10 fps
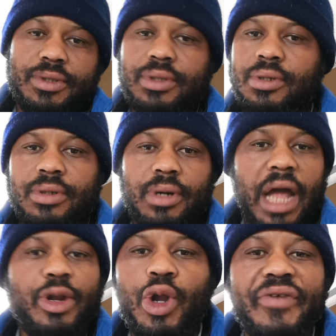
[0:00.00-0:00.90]
So
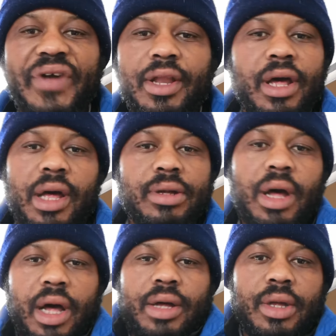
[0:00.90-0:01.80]
I don't even, uh,
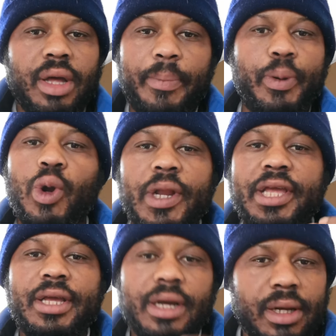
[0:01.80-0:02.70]
uh,
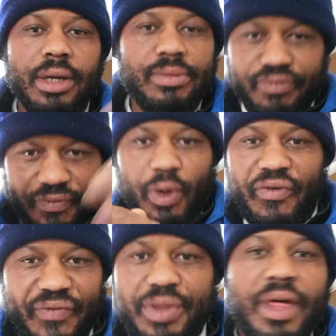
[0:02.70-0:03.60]
probably uh, for
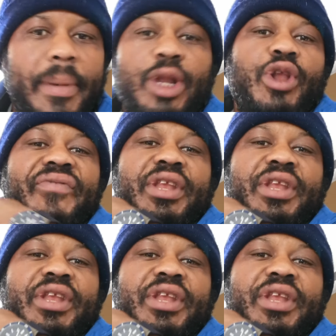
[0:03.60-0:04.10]
the first time, I don't